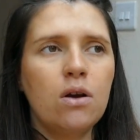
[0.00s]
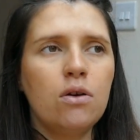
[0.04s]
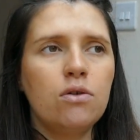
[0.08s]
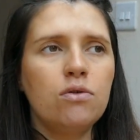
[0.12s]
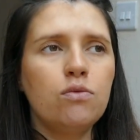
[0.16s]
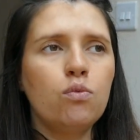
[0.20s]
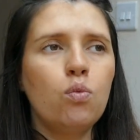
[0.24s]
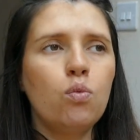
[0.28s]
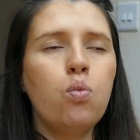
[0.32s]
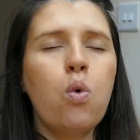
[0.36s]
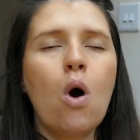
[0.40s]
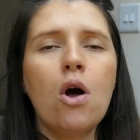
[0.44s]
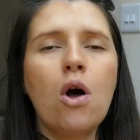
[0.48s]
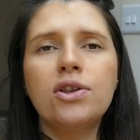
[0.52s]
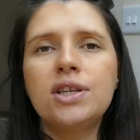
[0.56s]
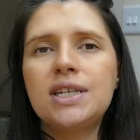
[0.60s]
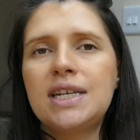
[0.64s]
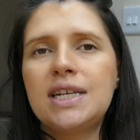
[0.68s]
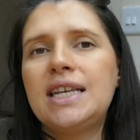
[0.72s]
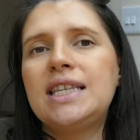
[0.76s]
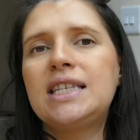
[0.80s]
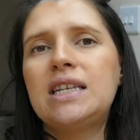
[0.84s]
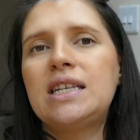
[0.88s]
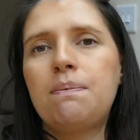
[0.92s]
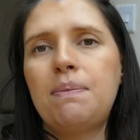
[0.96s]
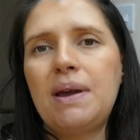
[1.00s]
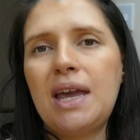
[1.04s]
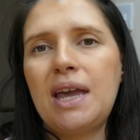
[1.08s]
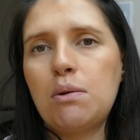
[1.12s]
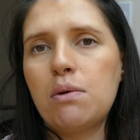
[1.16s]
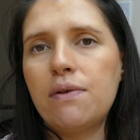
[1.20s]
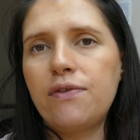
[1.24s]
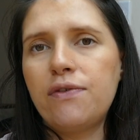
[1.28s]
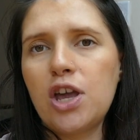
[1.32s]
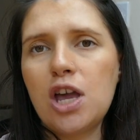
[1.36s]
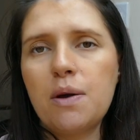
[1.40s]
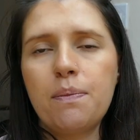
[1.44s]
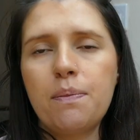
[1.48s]
wanting to be
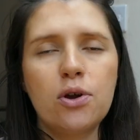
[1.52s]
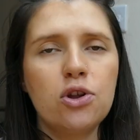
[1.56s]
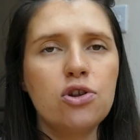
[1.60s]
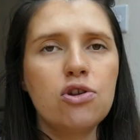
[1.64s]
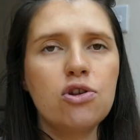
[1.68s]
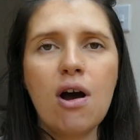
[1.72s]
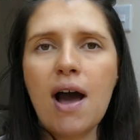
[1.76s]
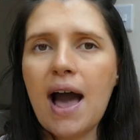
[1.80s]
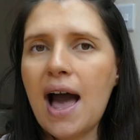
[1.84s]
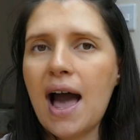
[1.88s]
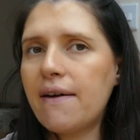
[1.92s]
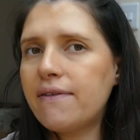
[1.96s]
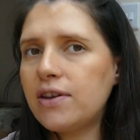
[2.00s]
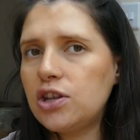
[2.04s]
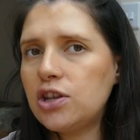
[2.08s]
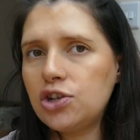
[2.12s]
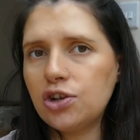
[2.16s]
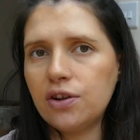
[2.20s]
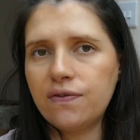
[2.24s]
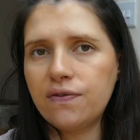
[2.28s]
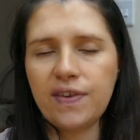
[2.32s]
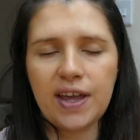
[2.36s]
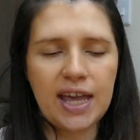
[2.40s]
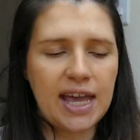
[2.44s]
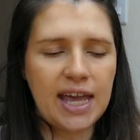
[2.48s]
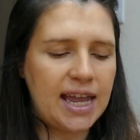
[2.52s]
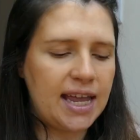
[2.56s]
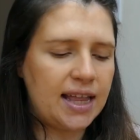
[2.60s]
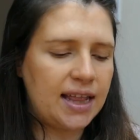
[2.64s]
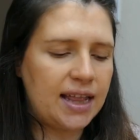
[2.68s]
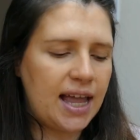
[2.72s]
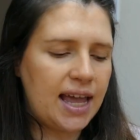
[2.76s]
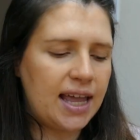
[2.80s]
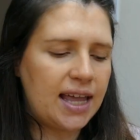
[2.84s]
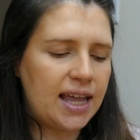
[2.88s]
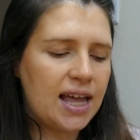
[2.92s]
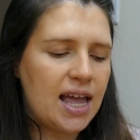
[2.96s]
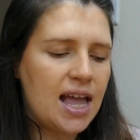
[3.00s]
with you but not having done the
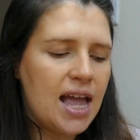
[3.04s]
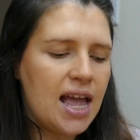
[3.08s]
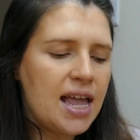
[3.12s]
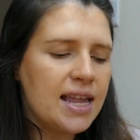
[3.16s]
healing.